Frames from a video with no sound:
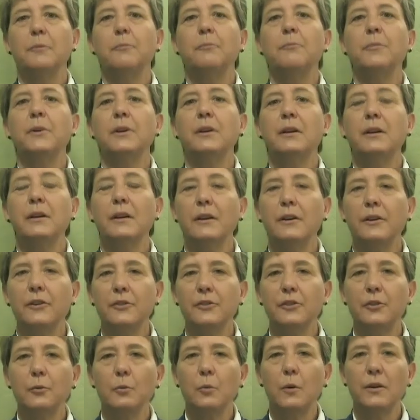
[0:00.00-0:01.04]

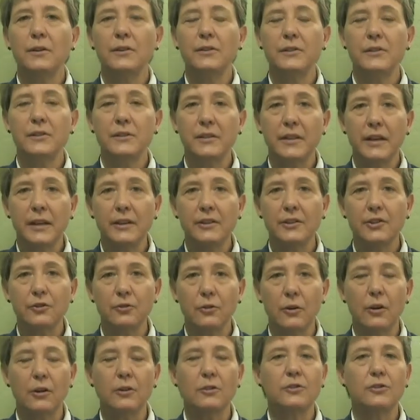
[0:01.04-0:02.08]
because you want to stay
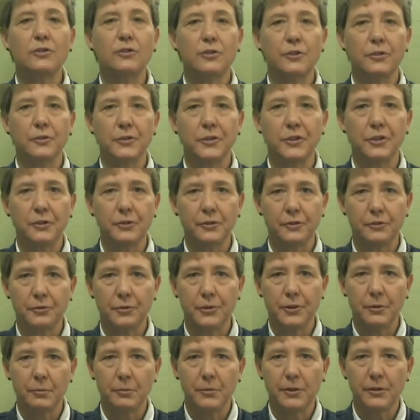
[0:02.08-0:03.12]
strong during your
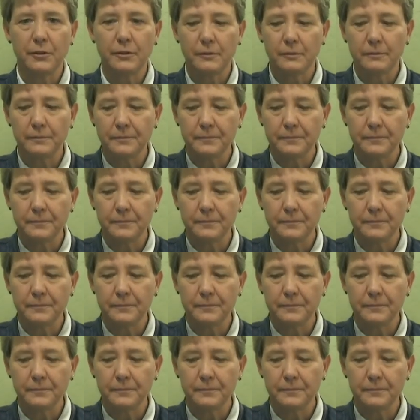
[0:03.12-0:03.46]
treatment.